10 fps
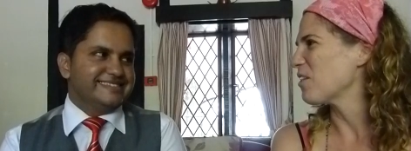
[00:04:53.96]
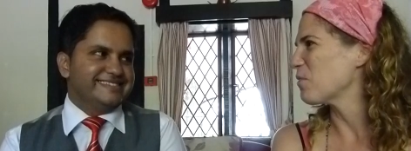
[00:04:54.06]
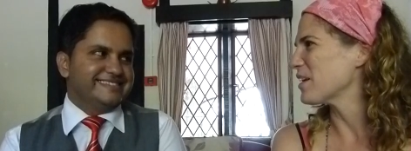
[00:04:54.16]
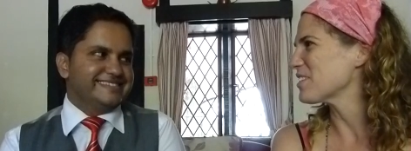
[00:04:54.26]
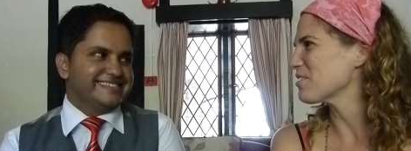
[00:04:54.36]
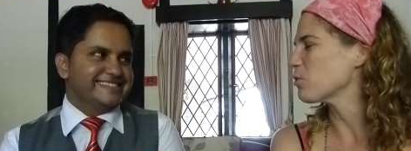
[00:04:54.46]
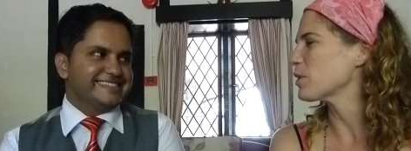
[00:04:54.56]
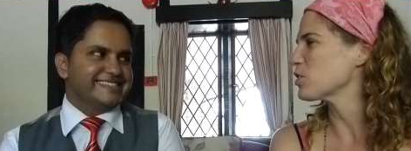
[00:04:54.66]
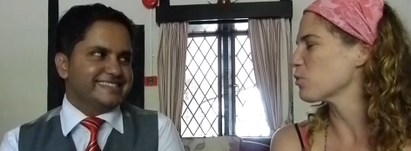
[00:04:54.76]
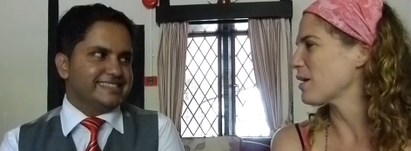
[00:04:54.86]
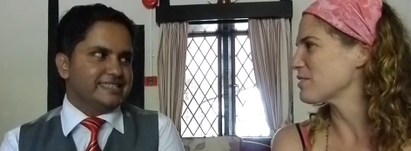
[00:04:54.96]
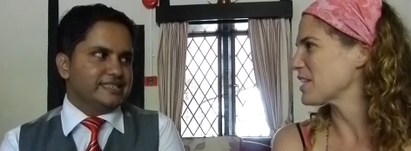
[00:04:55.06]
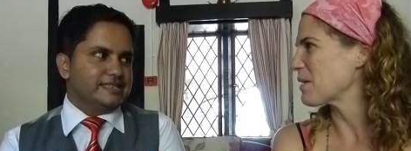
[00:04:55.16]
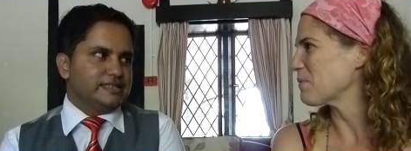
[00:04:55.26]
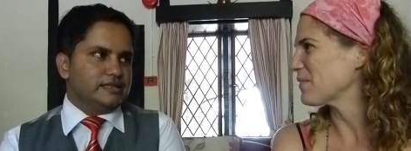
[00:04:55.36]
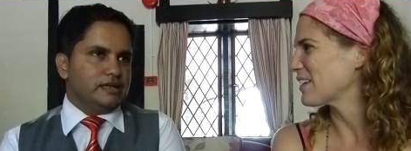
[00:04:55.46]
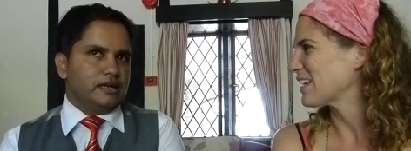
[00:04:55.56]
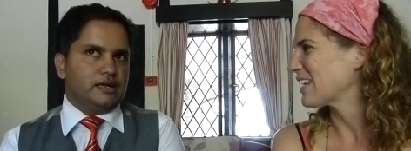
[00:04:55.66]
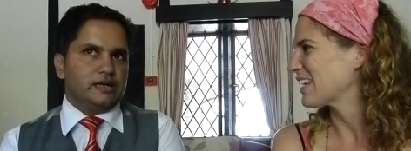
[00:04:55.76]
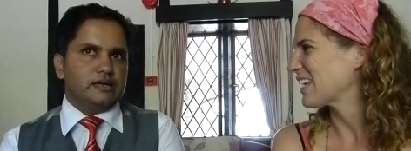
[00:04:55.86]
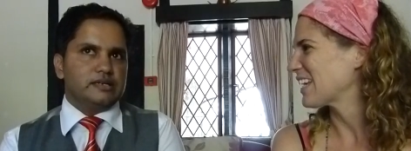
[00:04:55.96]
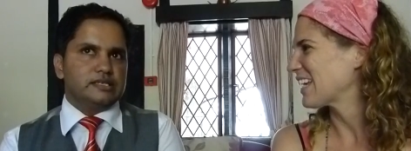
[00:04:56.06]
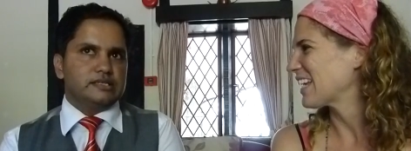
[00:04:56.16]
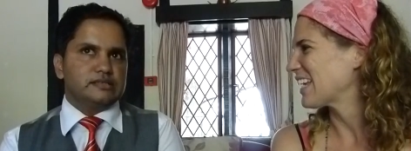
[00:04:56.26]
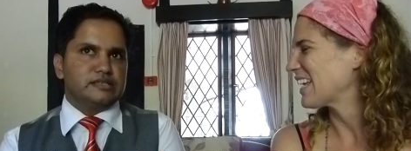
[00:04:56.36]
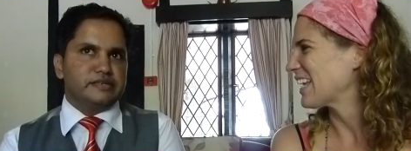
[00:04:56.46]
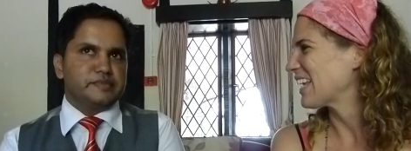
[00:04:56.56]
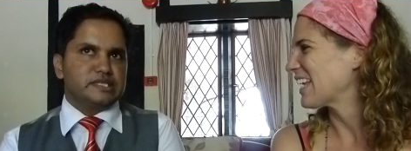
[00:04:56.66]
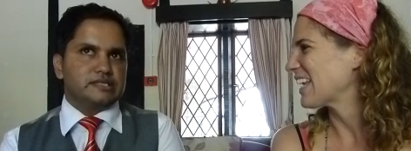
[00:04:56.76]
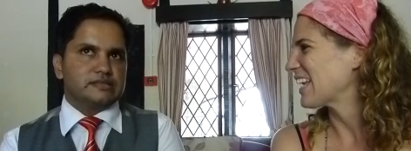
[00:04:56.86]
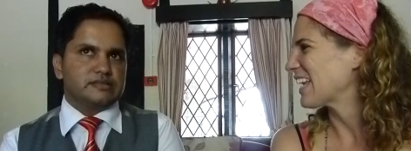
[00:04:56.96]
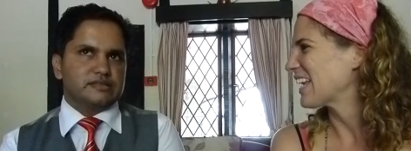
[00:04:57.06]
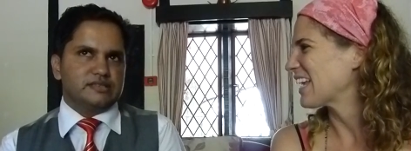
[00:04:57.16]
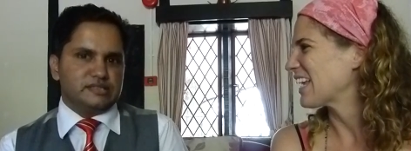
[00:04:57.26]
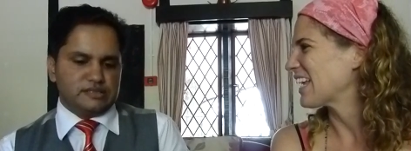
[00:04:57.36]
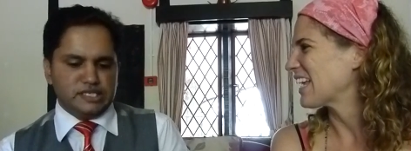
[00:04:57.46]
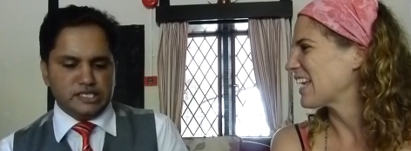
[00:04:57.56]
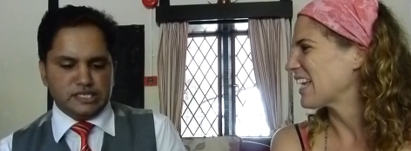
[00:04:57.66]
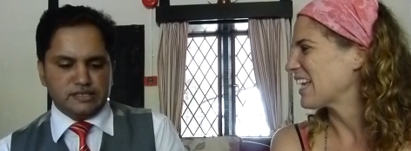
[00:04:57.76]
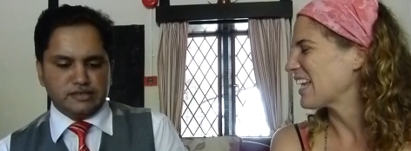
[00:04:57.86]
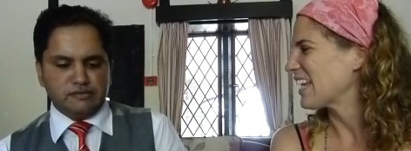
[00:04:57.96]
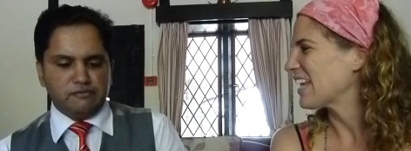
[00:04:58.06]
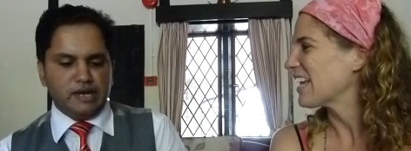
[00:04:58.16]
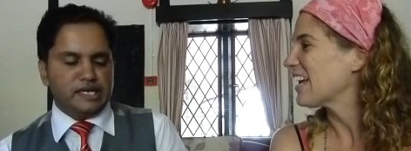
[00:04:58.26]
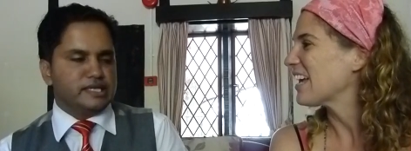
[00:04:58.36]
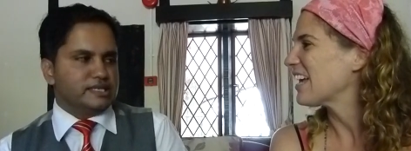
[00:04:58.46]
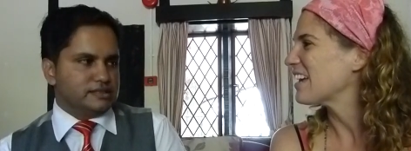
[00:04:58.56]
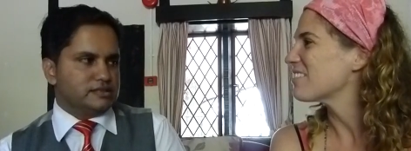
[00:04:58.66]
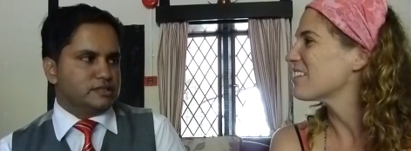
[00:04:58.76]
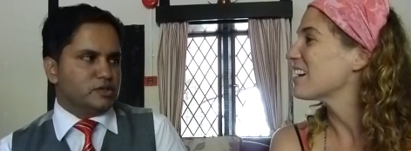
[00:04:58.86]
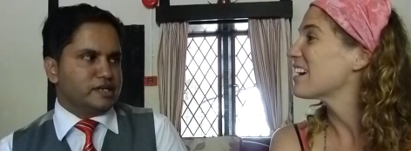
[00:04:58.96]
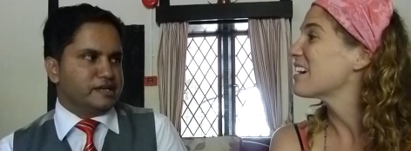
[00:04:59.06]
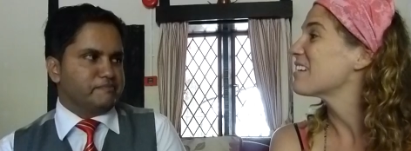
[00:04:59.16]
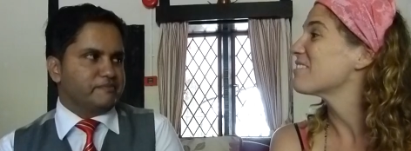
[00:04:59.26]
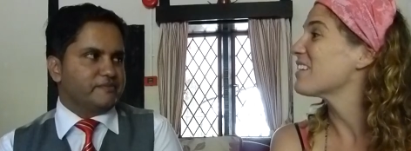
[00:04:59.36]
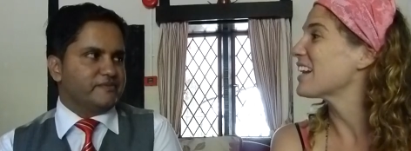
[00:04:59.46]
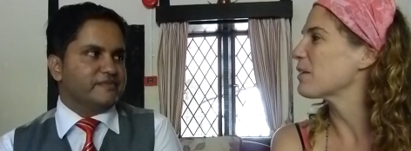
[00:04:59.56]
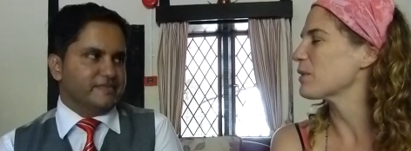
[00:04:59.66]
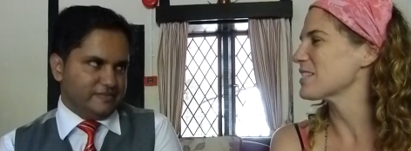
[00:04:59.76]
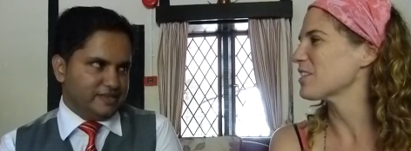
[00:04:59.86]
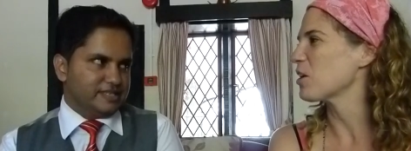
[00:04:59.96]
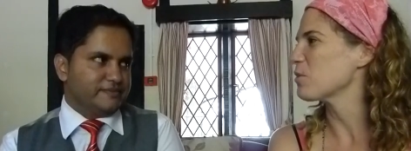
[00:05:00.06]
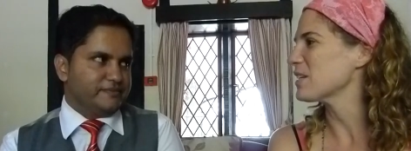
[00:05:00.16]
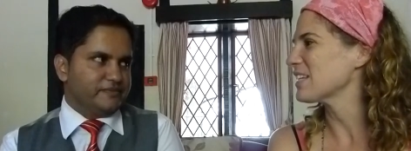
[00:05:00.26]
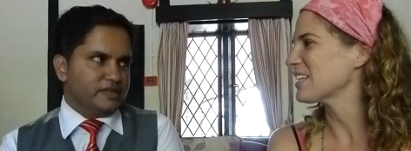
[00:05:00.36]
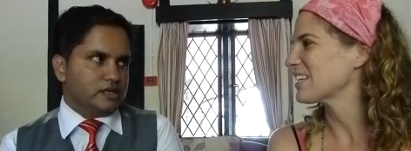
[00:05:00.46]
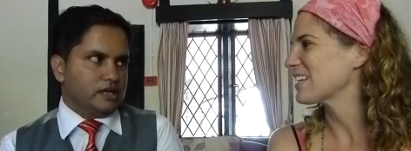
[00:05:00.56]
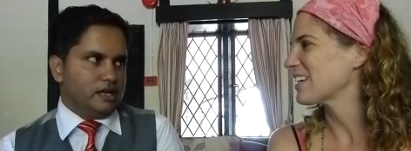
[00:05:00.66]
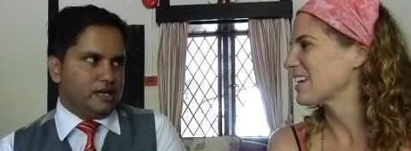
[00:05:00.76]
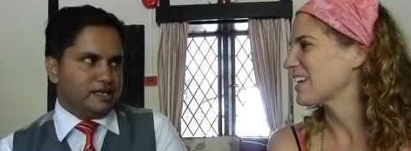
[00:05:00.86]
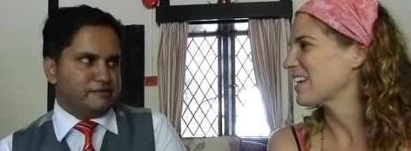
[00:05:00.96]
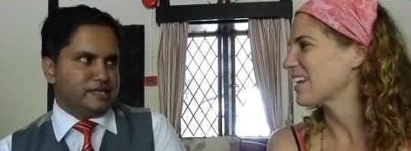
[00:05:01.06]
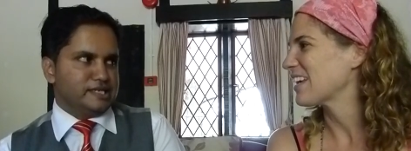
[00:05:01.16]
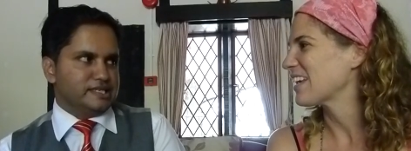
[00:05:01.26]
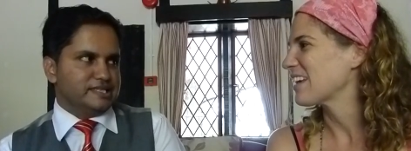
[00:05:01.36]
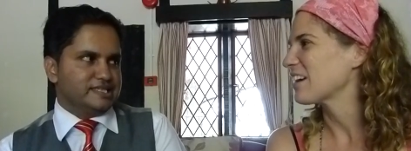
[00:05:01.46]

Speaker 1: How wonderful. What's your wife's name?
Speaker 2: Uh, his name is it's Indian Vani. It's a short name.
Speaker 1: Vani. What's the long one?
Speaker 2: Kalaivani.